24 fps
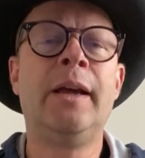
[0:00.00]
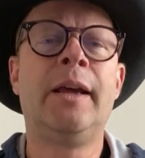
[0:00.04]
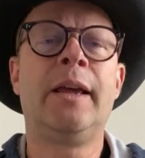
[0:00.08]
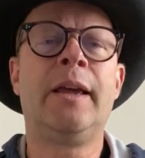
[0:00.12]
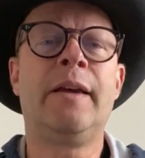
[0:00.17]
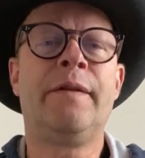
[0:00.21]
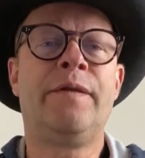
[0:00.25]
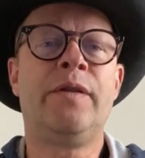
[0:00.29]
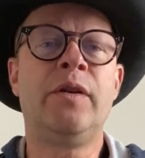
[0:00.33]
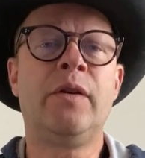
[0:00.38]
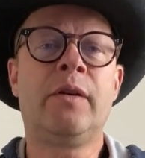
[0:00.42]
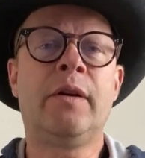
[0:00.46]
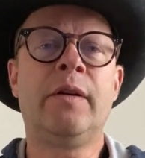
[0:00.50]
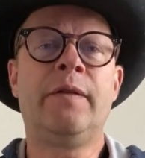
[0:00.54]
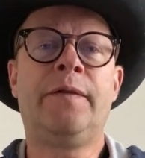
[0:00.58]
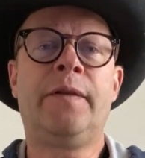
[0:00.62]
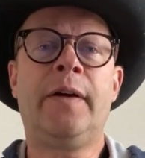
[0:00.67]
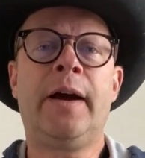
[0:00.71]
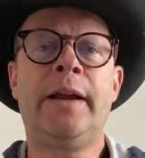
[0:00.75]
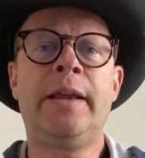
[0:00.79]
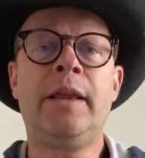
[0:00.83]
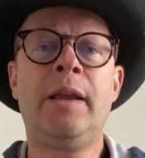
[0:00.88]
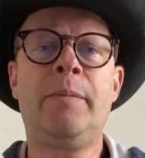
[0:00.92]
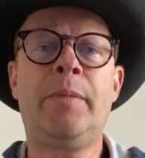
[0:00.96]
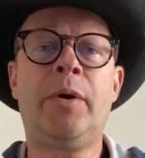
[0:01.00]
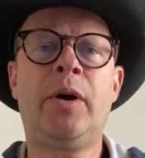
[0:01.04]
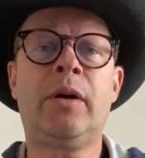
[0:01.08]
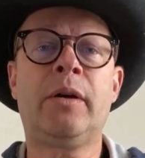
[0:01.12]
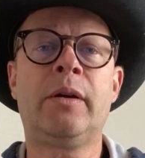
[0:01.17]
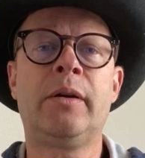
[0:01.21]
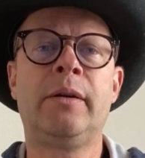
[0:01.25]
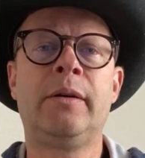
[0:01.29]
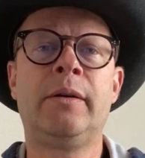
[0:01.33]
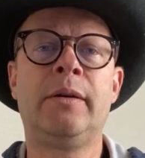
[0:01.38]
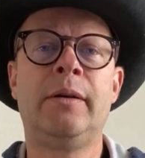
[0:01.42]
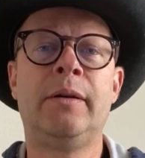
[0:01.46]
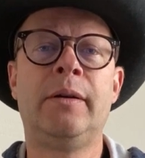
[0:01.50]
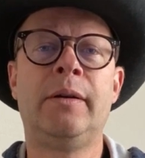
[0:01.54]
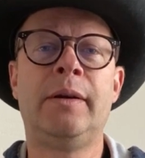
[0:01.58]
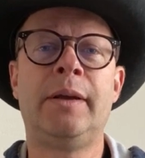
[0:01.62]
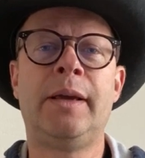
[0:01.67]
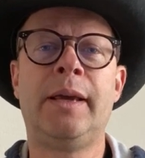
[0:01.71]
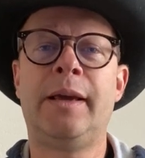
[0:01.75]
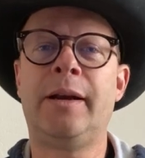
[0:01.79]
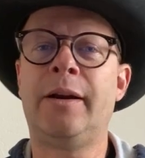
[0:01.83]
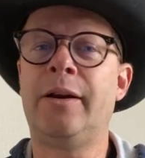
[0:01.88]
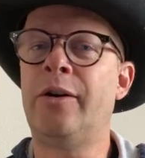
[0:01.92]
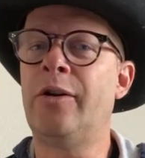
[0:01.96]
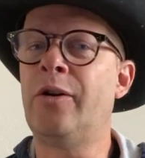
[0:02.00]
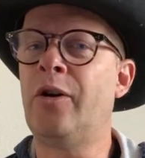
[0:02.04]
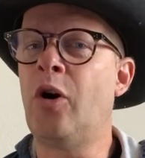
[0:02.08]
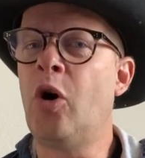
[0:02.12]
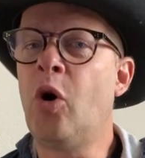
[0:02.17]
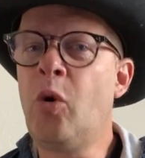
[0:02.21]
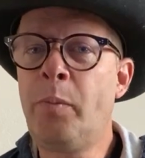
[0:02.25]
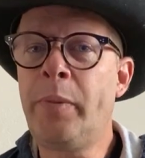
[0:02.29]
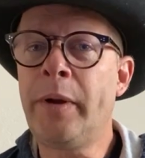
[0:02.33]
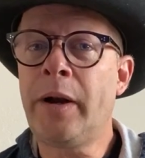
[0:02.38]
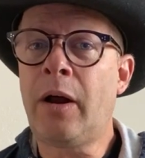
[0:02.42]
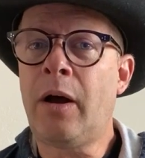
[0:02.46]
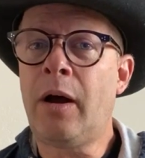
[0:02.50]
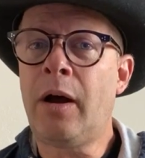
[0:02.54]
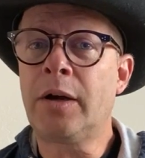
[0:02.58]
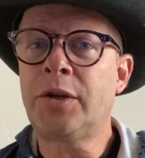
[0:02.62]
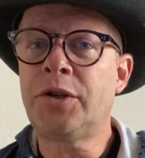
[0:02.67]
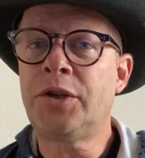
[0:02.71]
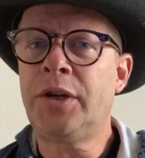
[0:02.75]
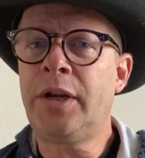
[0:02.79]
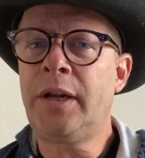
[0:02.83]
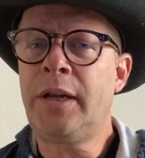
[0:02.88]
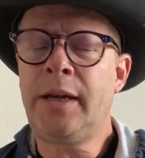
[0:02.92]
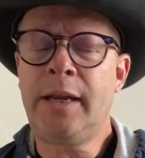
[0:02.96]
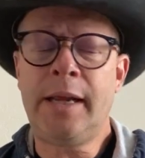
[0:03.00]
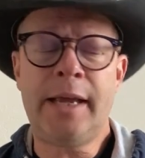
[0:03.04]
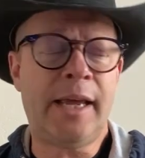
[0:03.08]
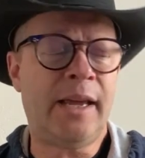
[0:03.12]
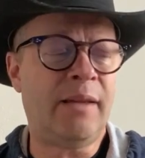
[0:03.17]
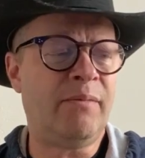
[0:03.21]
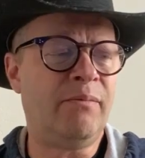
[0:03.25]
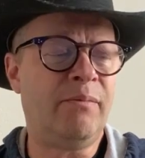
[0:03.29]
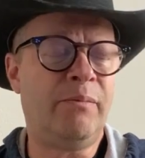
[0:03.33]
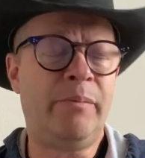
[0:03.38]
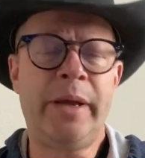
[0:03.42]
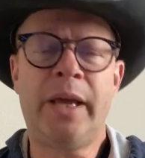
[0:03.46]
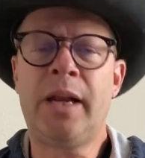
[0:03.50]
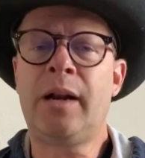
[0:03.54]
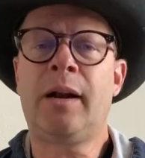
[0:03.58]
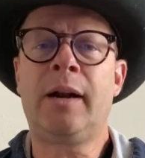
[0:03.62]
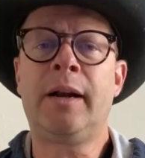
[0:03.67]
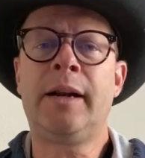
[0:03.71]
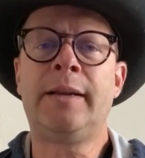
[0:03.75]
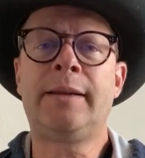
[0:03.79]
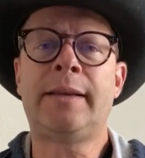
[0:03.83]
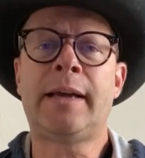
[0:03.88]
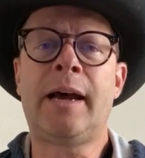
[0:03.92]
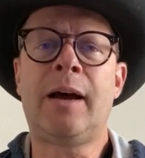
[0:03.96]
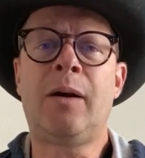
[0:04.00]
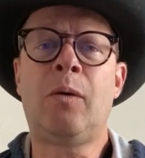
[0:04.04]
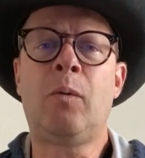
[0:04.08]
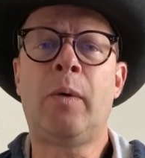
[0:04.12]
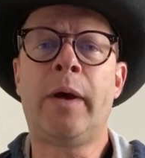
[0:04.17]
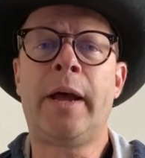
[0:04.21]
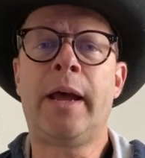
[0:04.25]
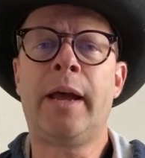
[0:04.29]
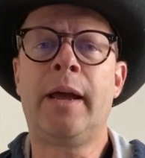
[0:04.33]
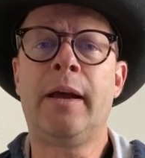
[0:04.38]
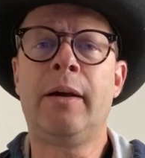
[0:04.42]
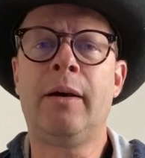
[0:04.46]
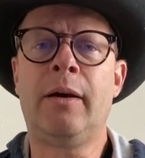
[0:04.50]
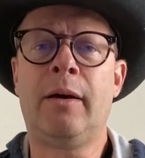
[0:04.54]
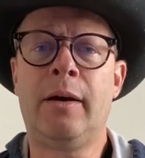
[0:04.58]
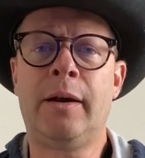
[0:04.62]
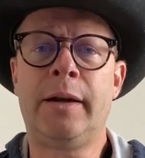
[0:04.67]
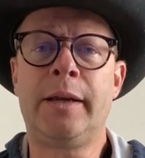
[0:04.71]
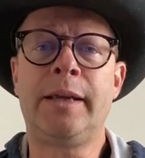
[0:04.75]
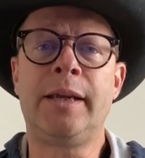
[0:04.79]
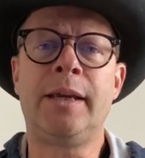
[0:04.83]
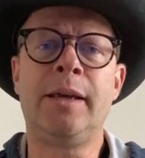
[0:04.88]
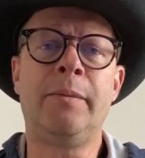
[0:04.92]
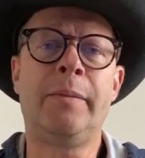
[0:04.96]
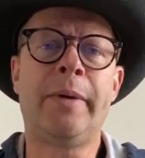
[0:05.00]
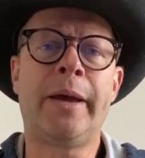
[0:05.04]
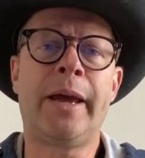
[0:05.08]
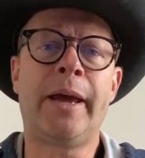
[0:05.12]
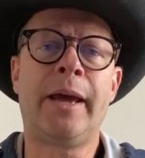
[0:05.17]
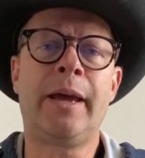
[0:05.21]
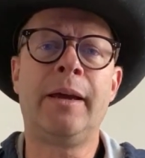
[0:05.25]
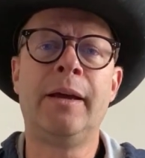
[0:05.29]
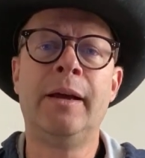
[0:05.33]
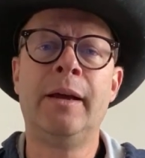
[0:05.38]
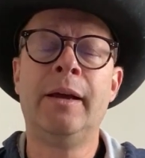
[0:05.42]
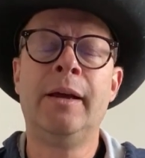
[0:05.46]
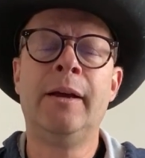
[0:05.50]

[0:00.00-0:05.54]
If you could find the book in an open auction and bid on it that way on eBay,